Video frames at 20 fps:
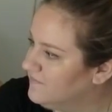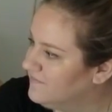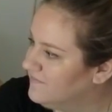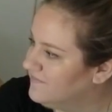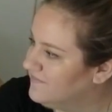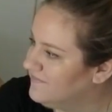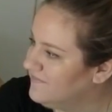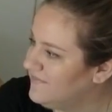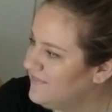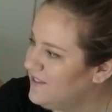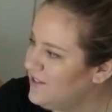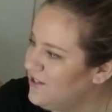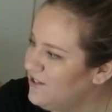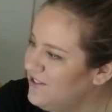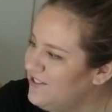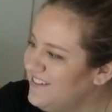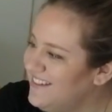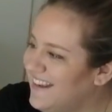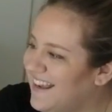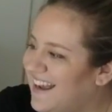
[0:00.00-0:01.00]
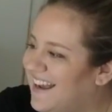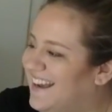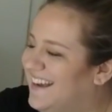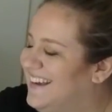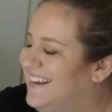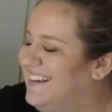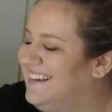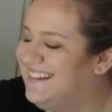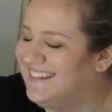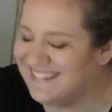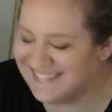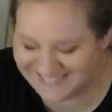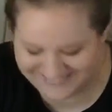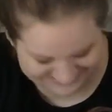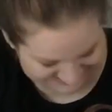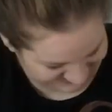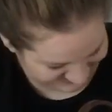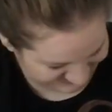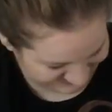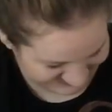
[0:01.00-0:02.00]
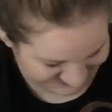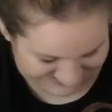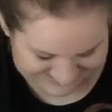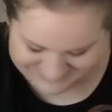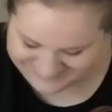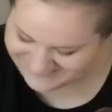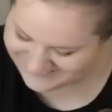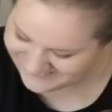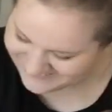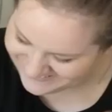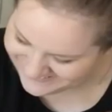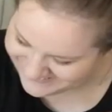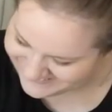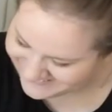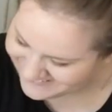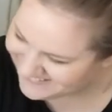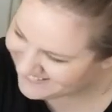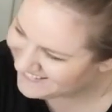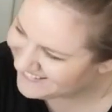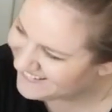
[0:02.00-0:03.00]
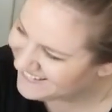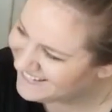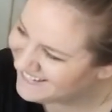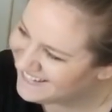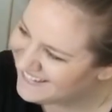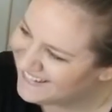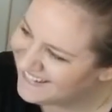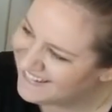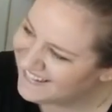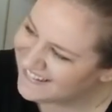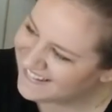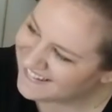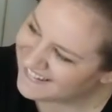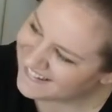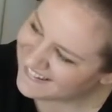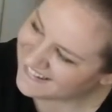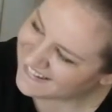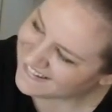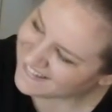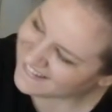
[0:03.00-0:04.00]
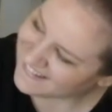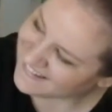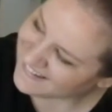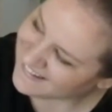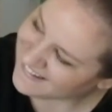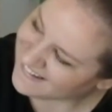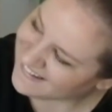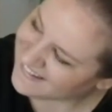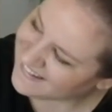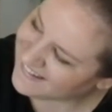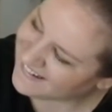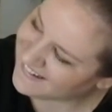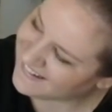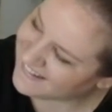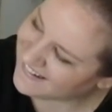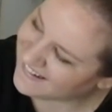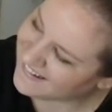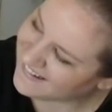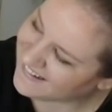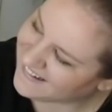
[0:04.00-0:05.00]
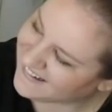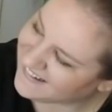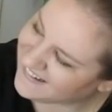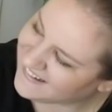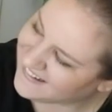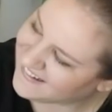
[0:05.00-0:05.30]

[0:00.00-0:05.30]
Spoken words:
(not speaking)